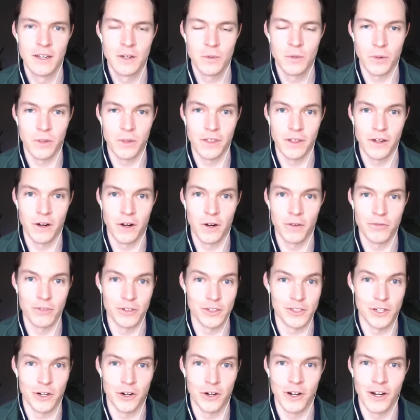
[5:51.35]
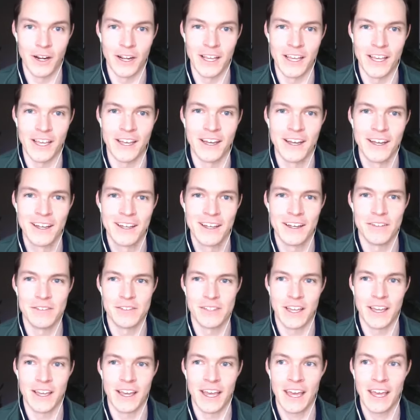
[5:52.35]
within our fraternity of
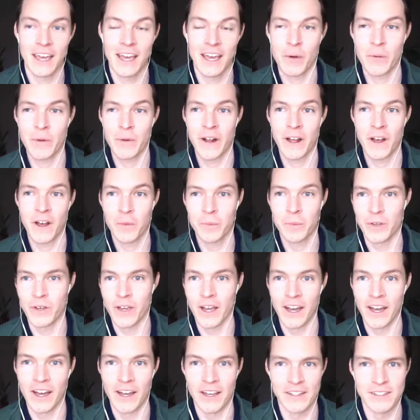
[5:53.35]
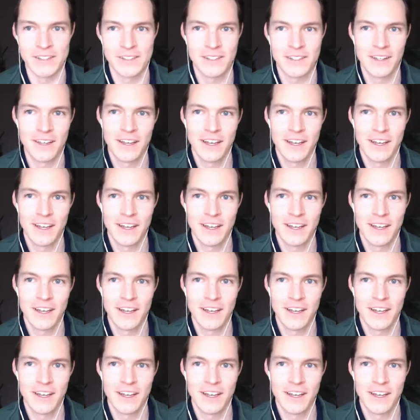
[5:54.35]
saying hey i want to help you guys